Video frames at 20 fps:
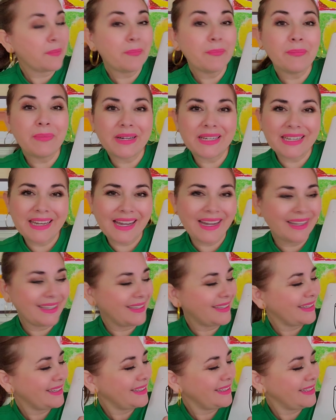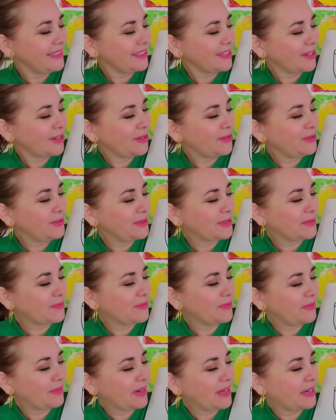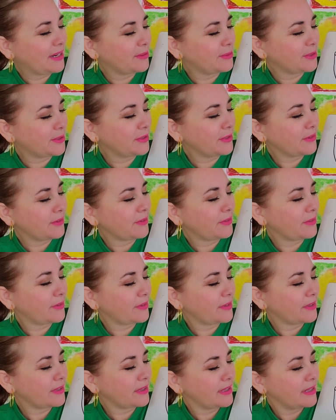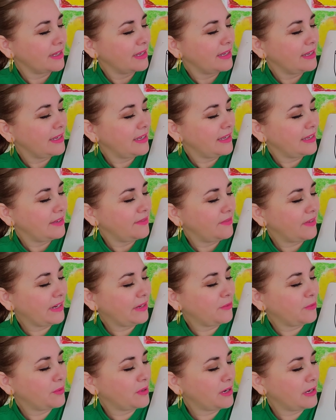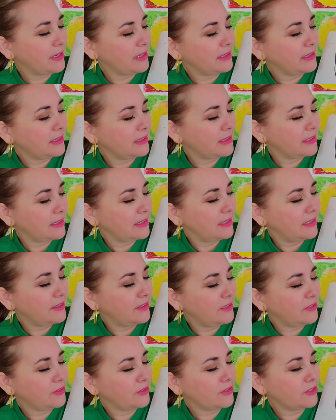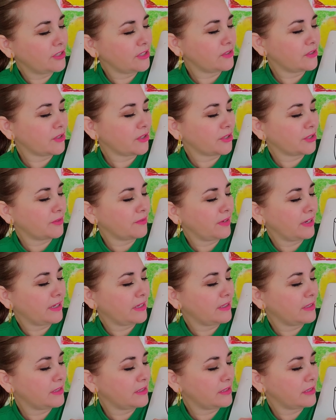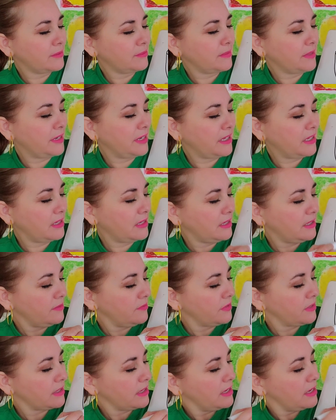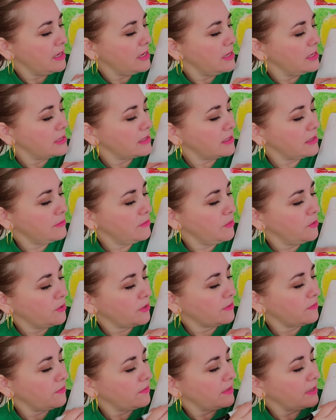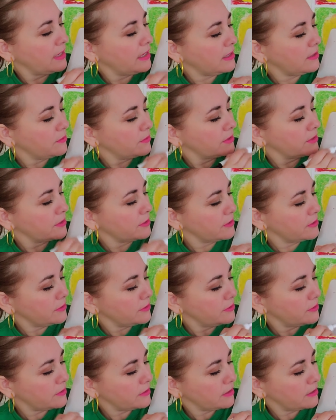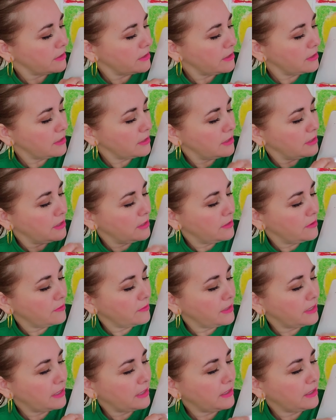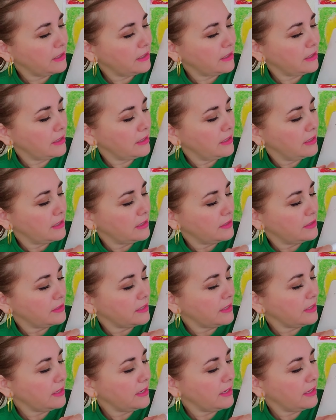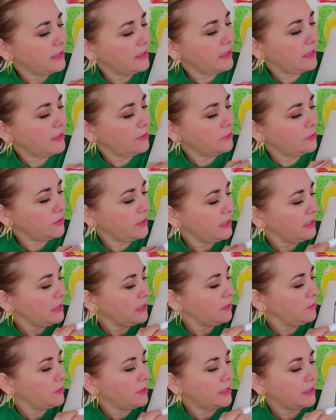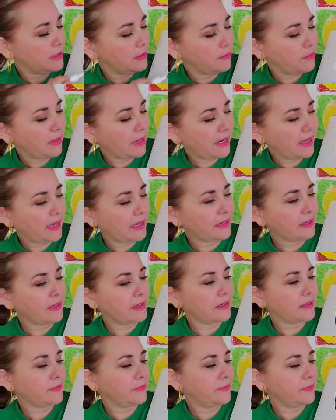but I can include some flowers if I want. And these are just curved lines, some leaves, some more flowers. Okay, because I don't think I want it blank.